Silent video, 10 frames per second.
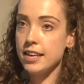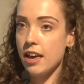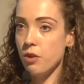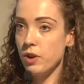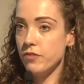
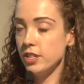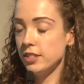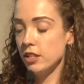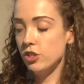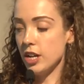Again, we've
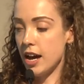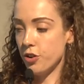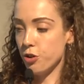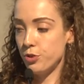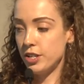used the
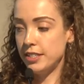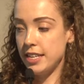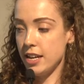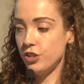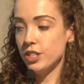jarred
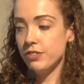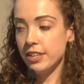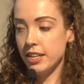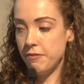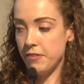options here
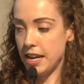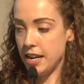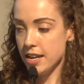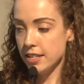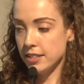just for
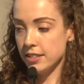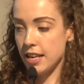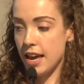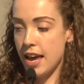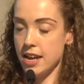convenience,
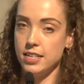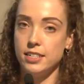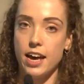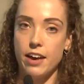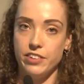as they're
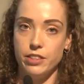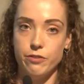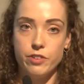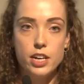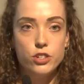handy to have in
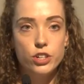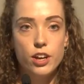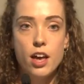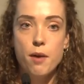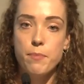the
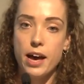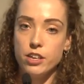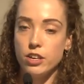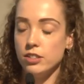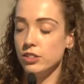fridge,
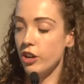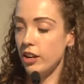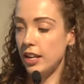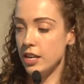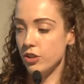but you can
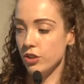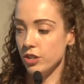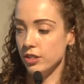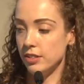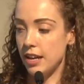certainly
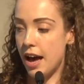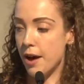use